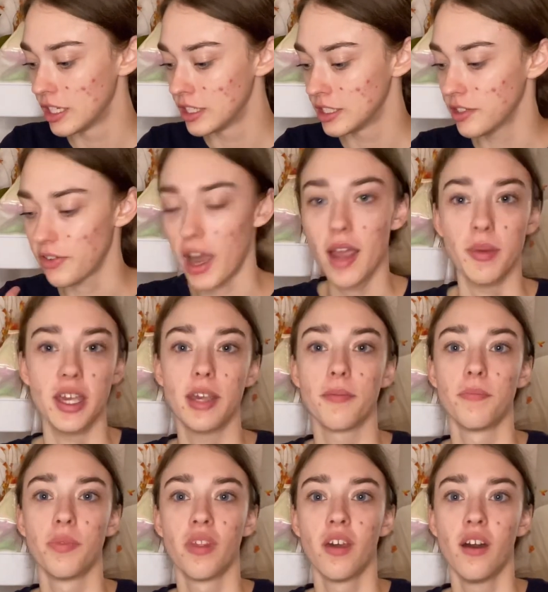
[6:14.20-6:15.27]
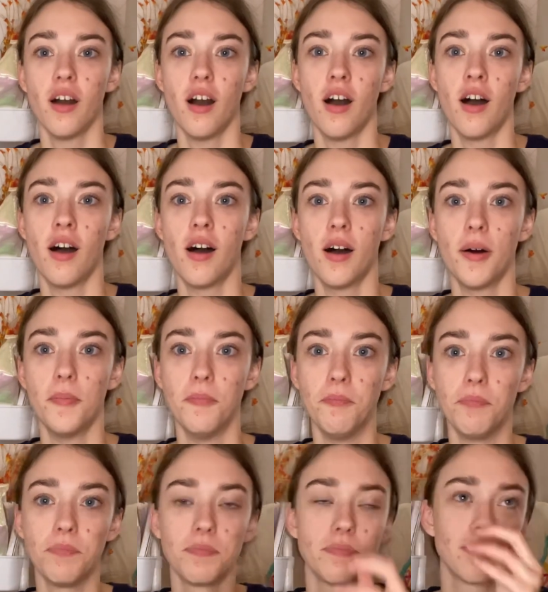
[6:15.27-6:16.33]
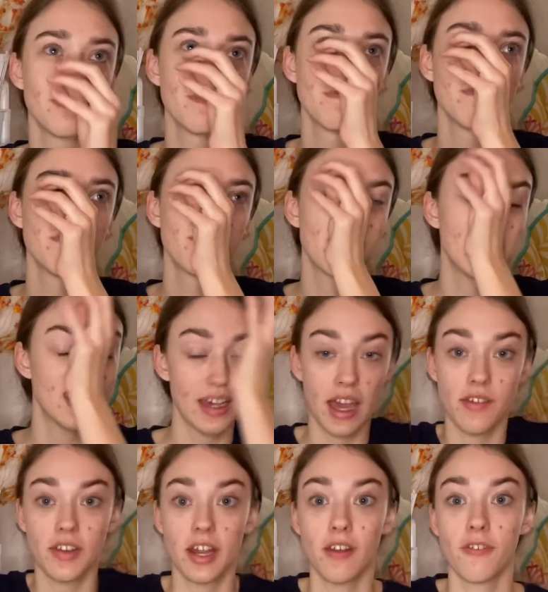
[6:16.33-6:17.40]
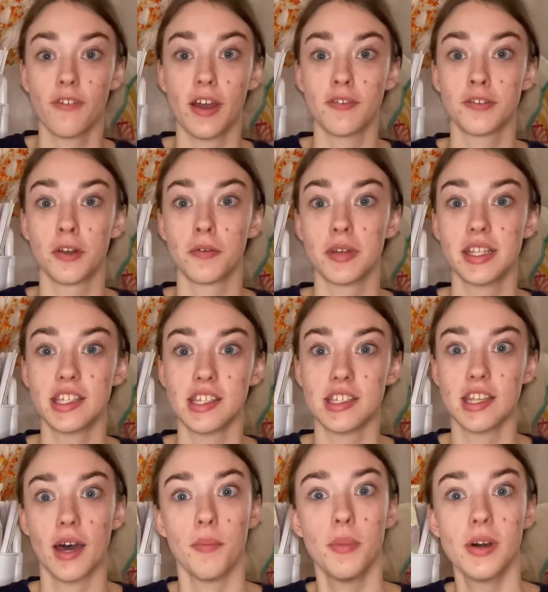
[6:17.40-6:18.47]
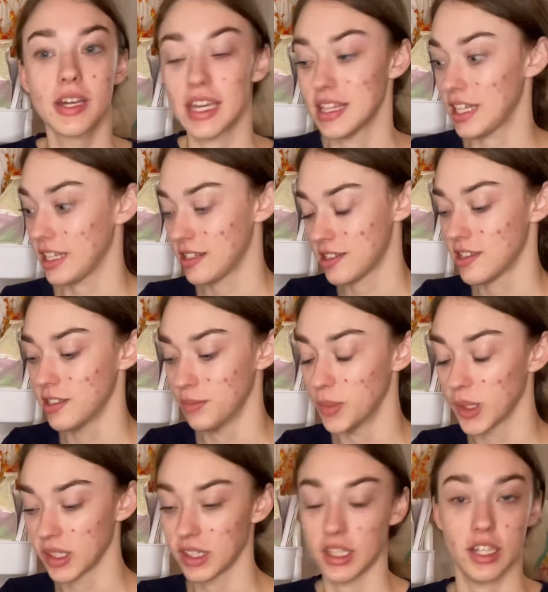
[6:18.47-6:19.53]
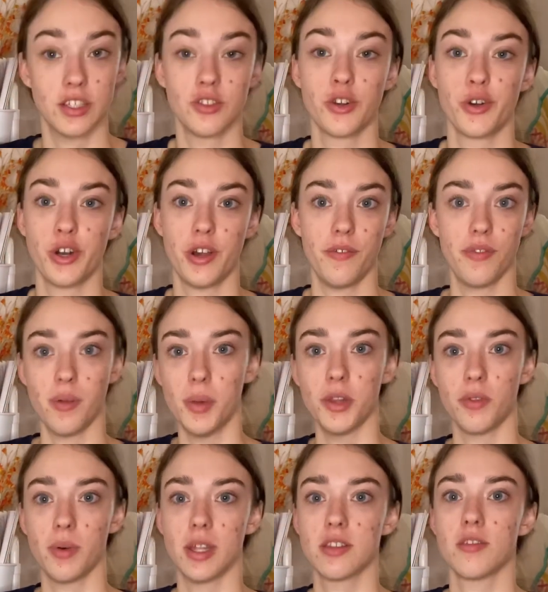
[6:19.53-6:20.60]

Defy Me. Because I haven't had a 5-star read since that book, and that's the book that I started off the month with.